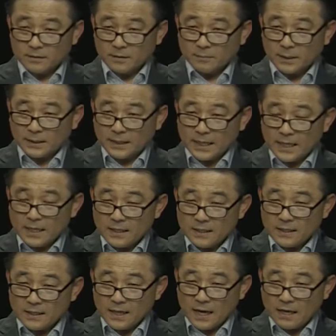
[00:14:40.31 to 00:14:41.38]
But then
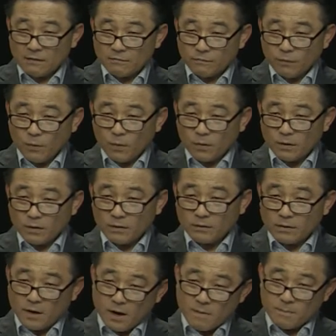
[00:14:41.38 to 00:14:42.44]
in line 4,
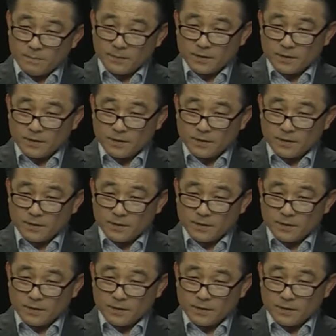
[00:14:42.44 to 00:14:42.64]
nope,